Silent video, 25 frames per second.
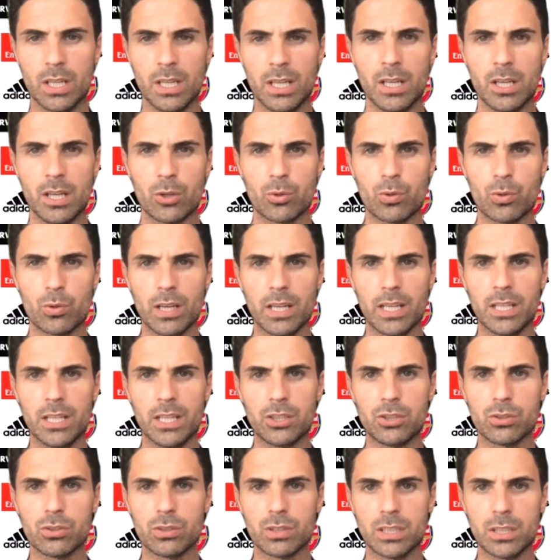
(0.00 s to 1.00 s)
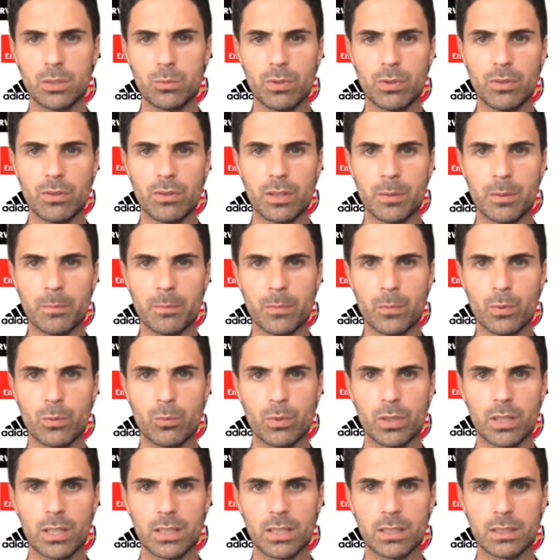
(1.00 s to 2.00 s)
relationship with him when
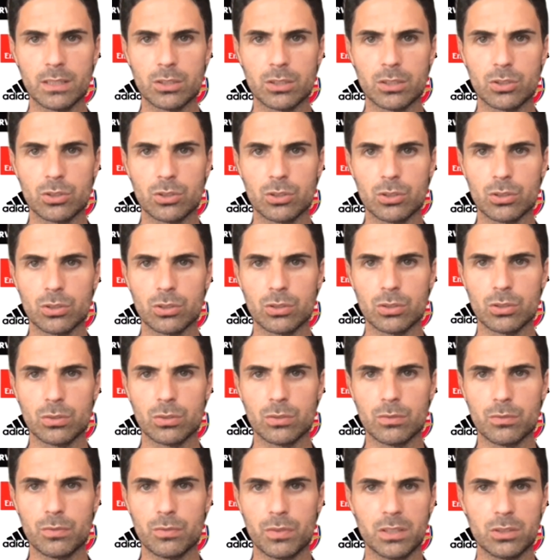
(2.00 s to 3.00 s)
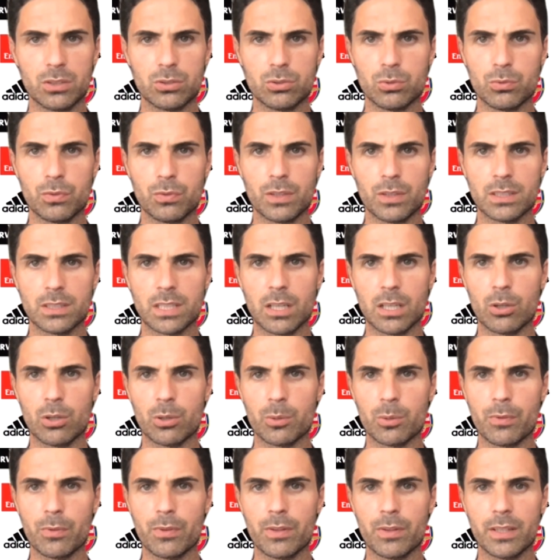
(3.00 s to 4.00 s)
we can discuss face-to-face a lot
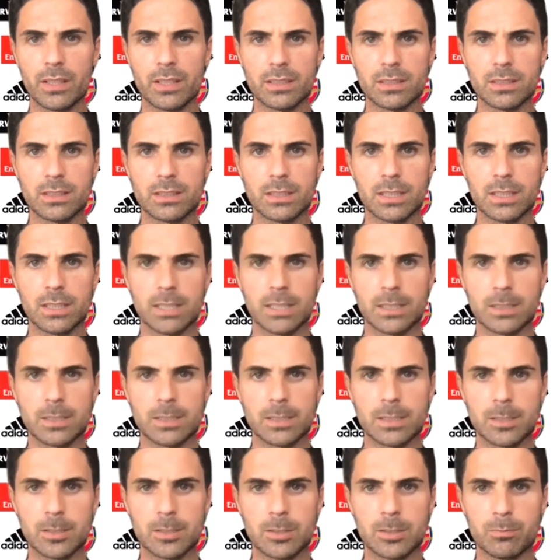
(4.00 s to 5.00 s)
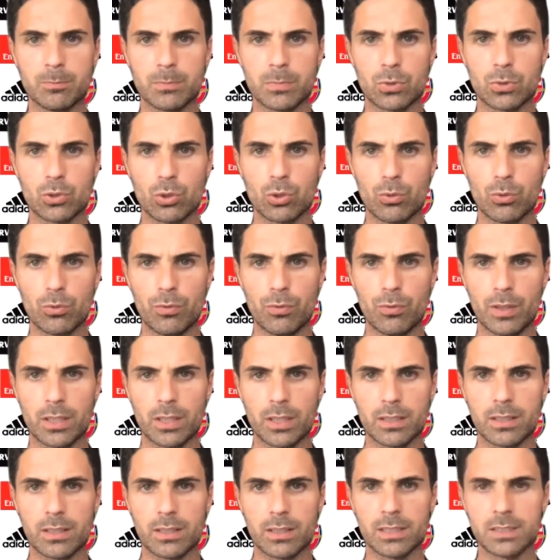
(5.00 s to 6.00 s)
of things, and um, so
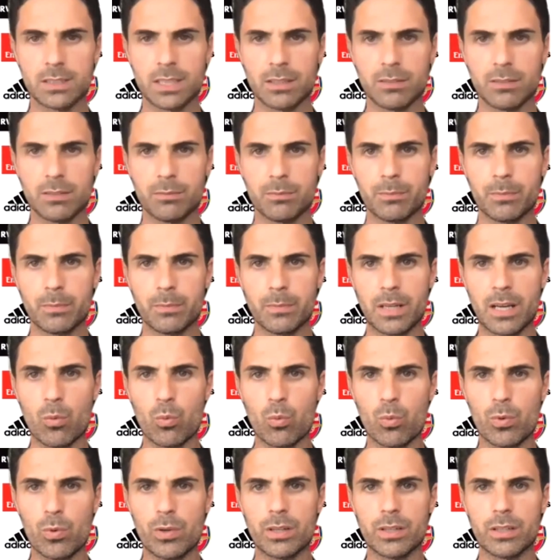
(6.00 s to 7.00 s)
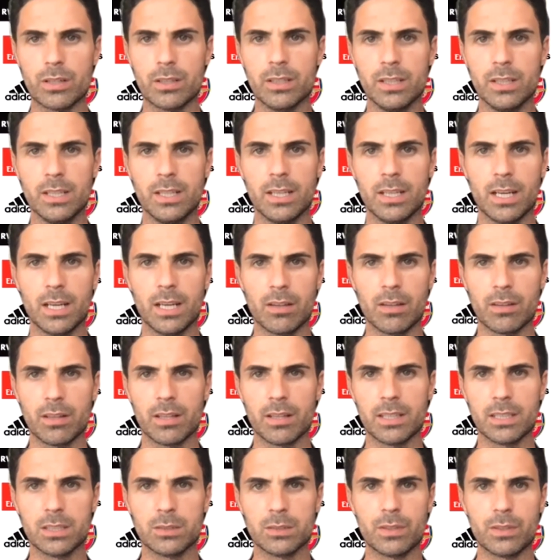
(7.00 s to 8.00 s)
far as I'm aware, I think
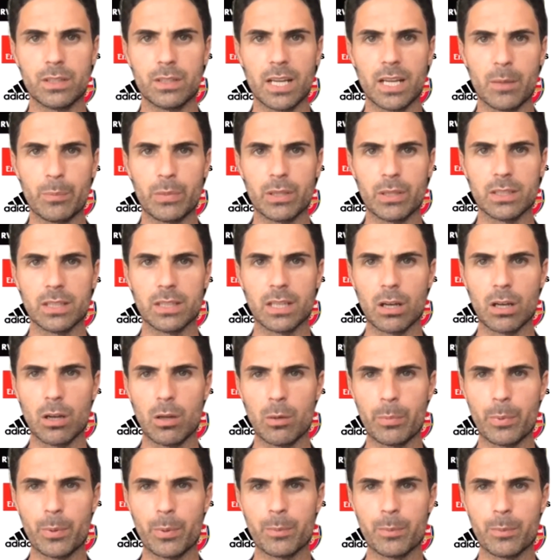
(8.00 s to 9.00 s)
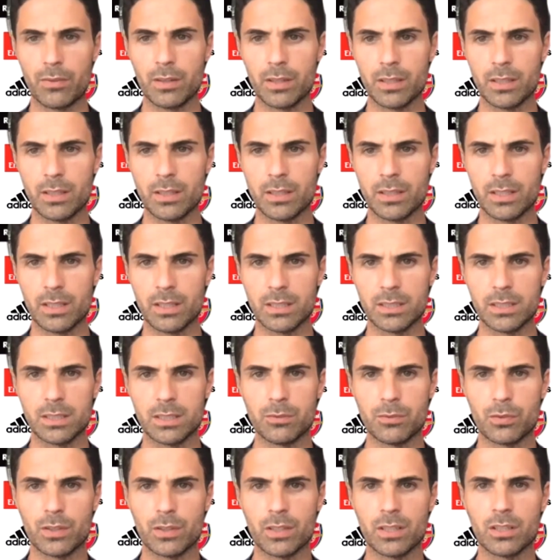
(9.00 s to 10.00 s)
he's very happy at the club. In
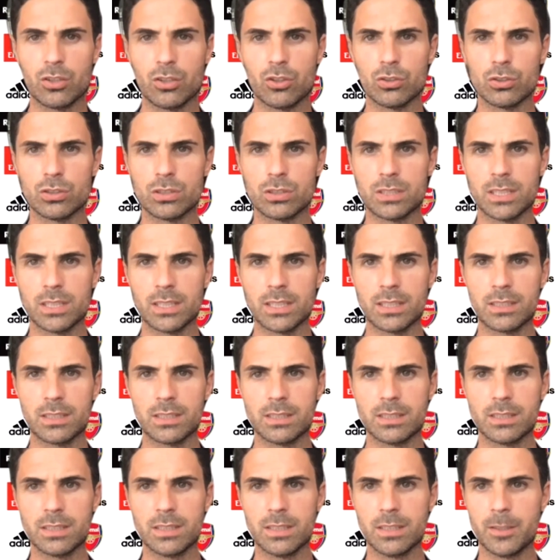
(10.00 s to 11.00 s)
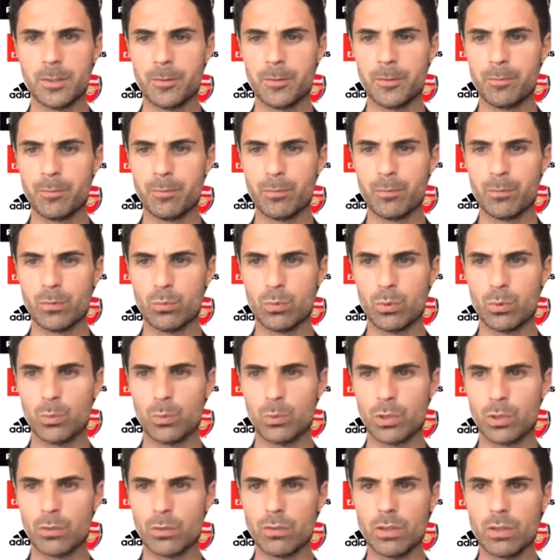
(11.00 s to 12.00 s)
different contexts, um, we would have
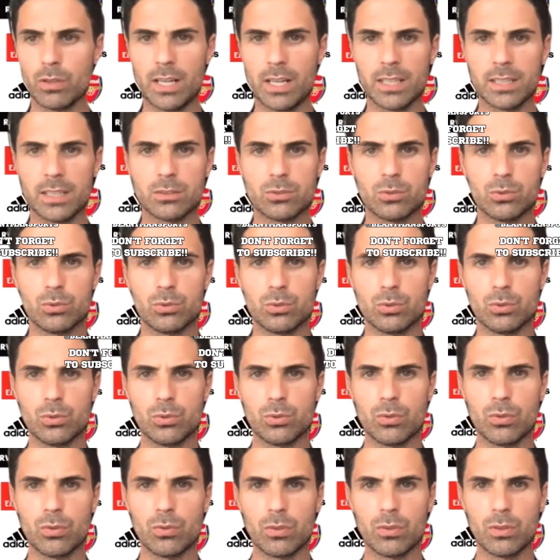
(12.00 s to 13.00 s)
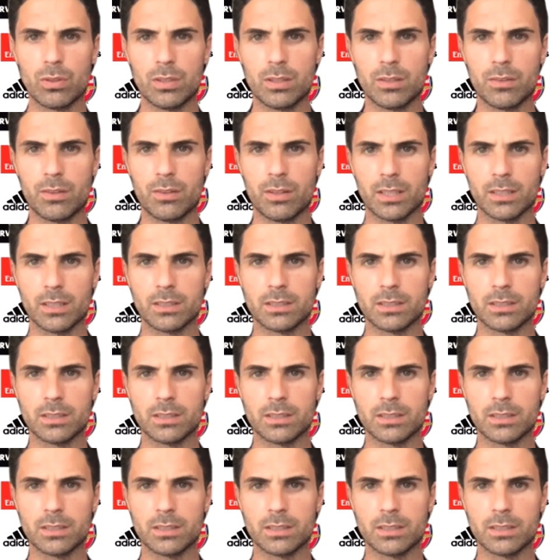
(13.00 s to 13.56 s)
liked to do the things